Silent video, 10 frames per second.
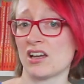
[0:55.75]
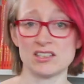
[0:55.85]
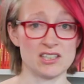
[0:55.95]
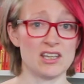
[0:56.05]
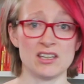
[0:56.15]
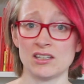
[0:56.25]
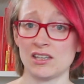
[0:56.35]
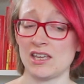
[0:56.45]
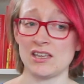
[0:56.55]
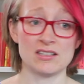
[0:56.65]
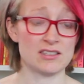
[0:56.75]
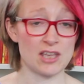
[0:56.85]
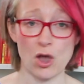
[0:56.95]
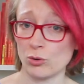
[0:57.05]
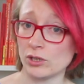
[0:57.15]
cutting is
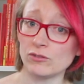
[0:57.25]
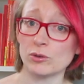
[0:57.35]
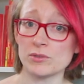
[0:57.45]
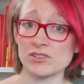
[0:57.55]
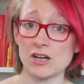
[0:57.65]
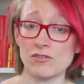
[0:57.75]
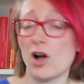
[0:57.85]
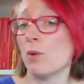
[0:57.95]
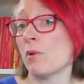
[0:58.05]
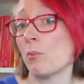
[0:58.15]
the only form of self-harm,